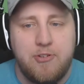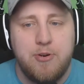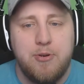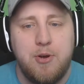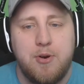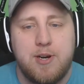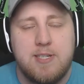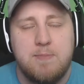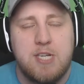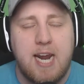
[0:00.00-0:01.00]
New York,
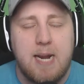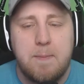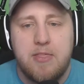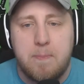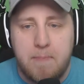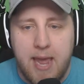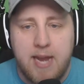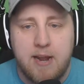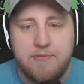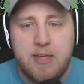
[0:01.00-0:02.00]
seems to kind of be the
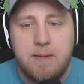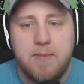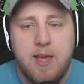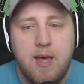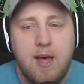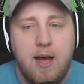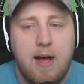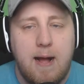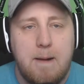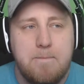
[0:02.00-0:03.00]
bane of them.
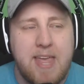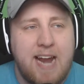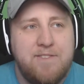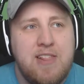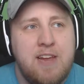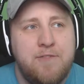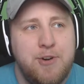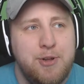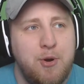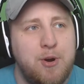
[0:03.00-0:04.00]
And I feel like for
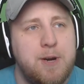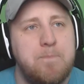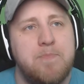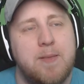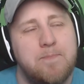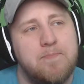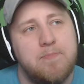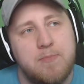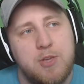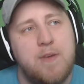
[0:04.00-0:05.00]
New York,
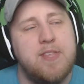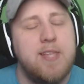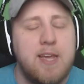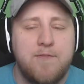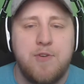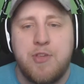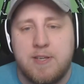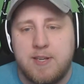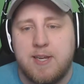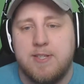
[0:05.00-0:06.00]
you have to take a few
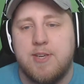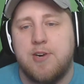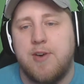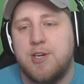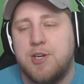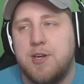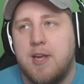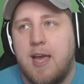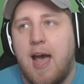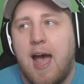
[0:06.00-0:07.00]
things into consideration.
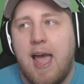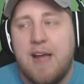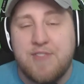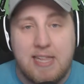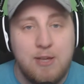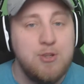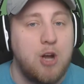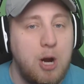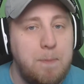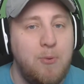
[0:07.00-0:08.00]
If they lose
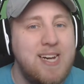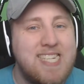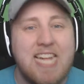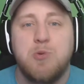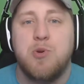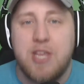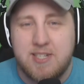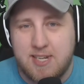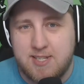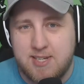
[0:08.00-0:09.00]
hard points, that's where
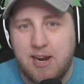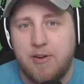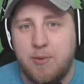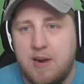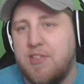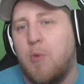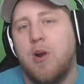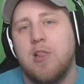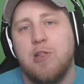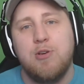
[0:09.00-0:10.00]
things get scary, right? If they were
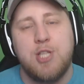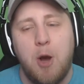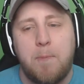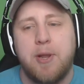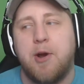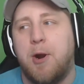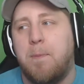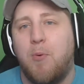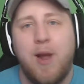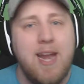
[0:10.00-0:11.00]
to lose the opening hard
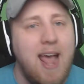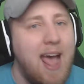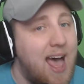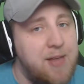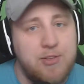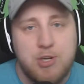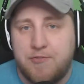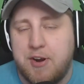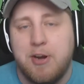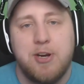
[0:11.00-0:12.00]
point, I think there's a
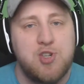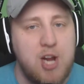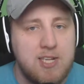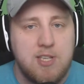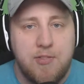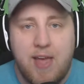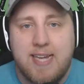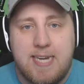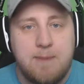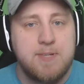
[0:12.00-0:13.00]
very good chance
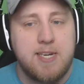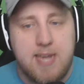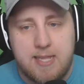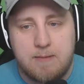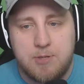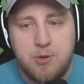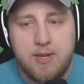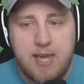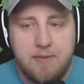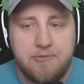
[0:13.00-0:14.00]
that teams can take them to a
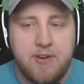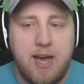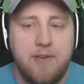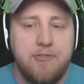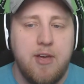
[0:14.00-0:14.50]
game 5.